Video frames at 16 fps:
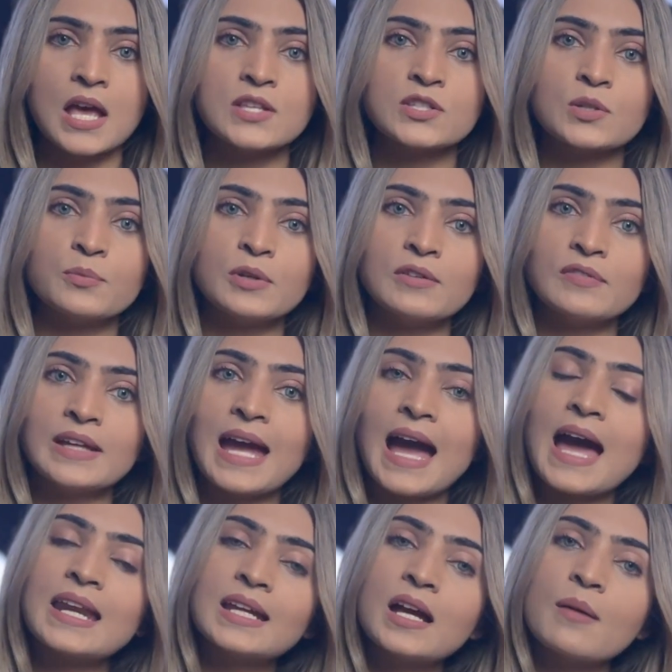So briefly,
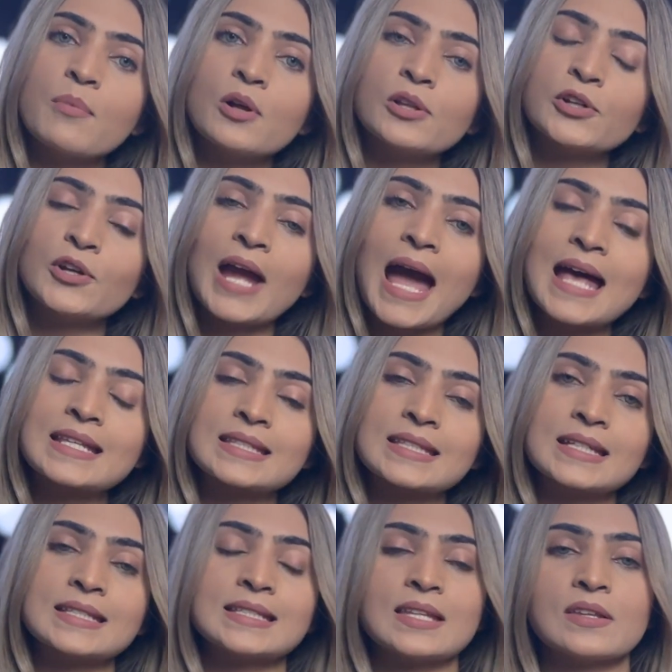adding up all your
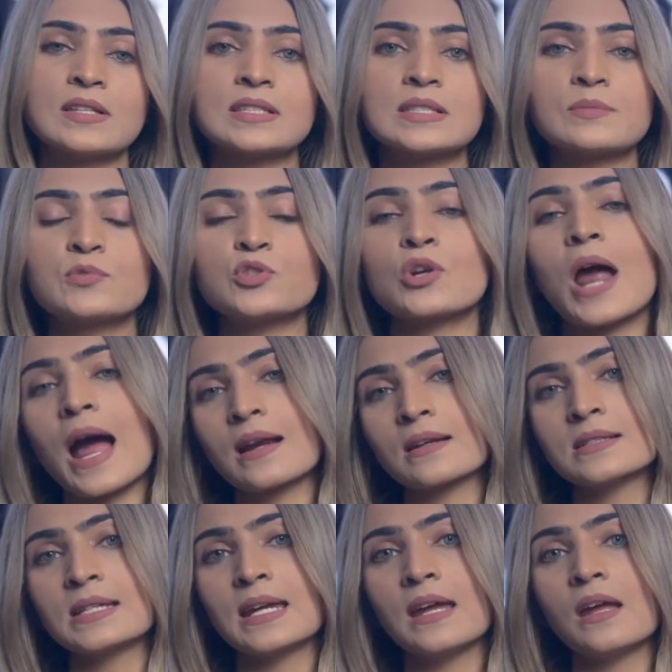assets and then
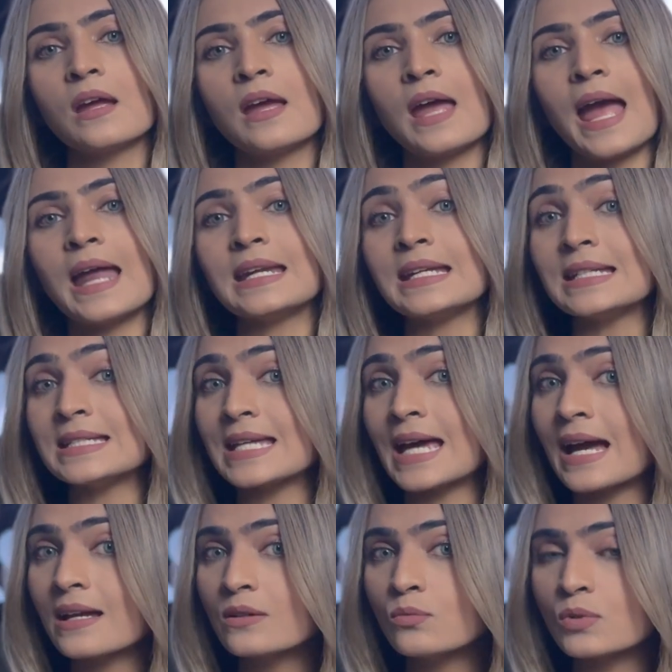subtracting any
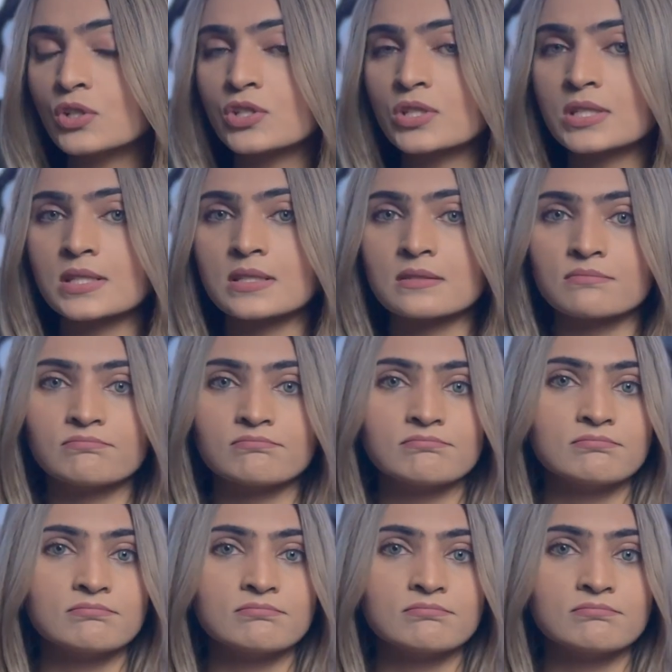debt, which is